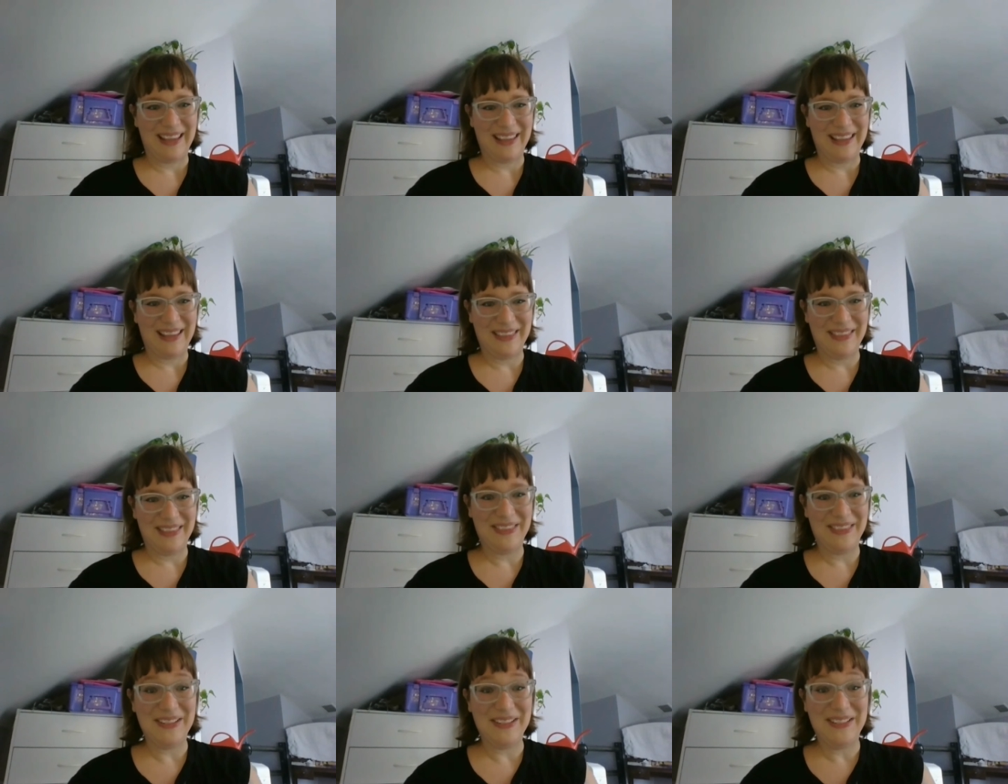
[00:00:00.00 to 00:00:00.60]

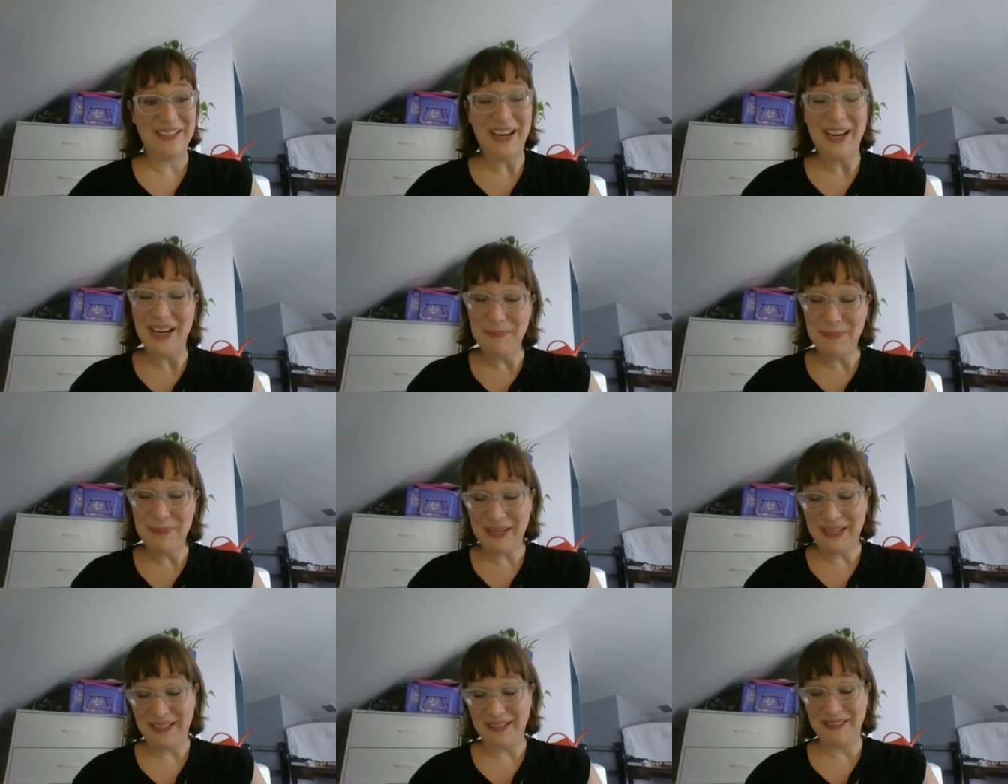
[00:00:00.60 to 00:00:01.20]
The
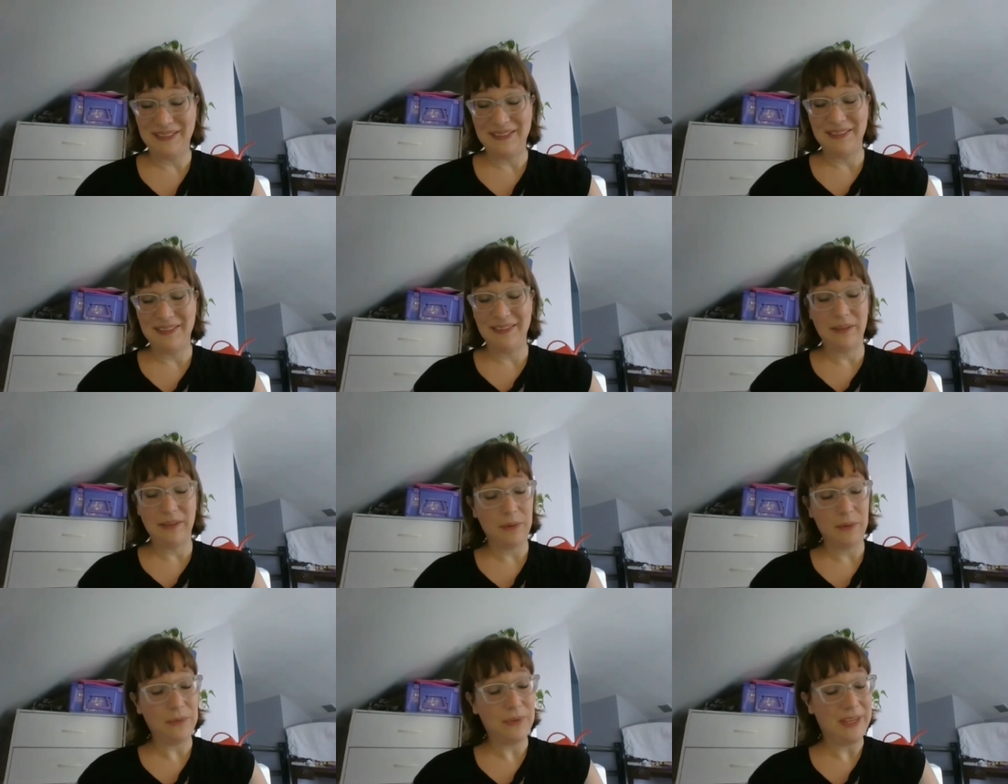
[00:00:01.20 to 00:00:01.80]
timing
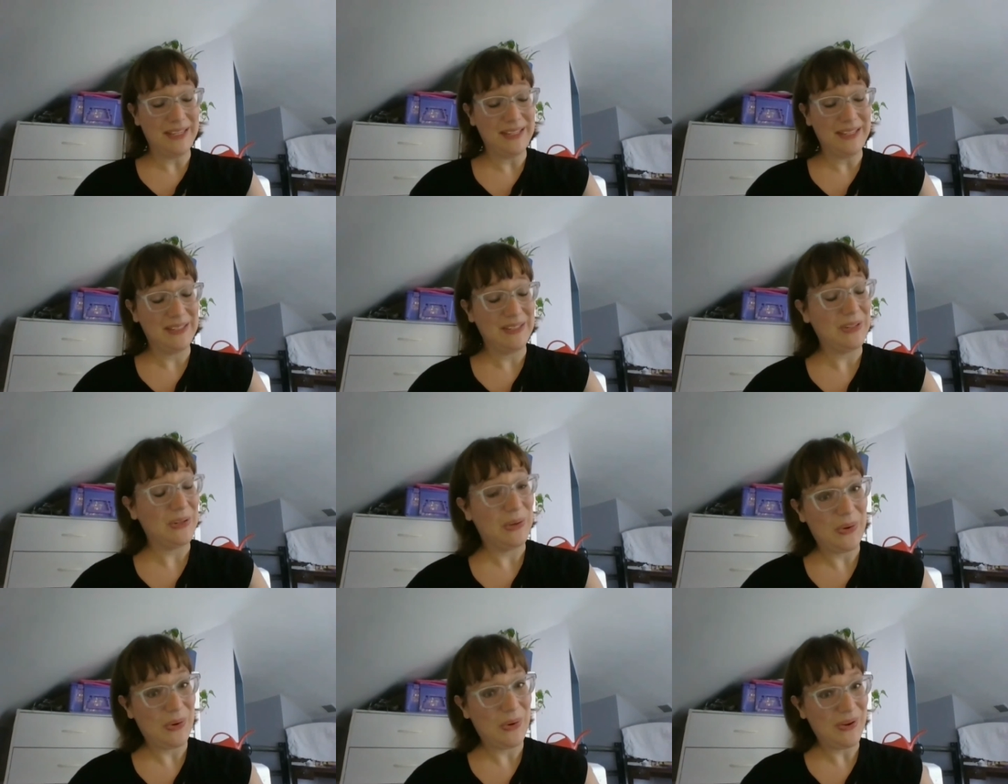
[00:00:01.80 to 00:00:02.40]
of this
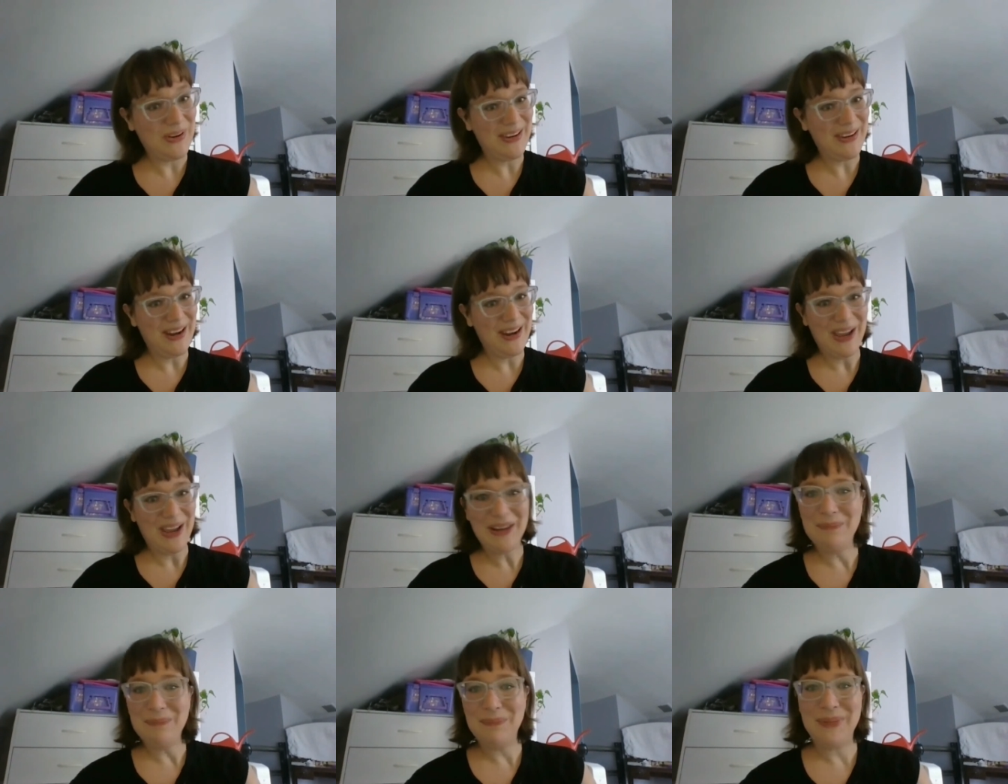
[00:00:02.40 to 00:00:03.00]
could not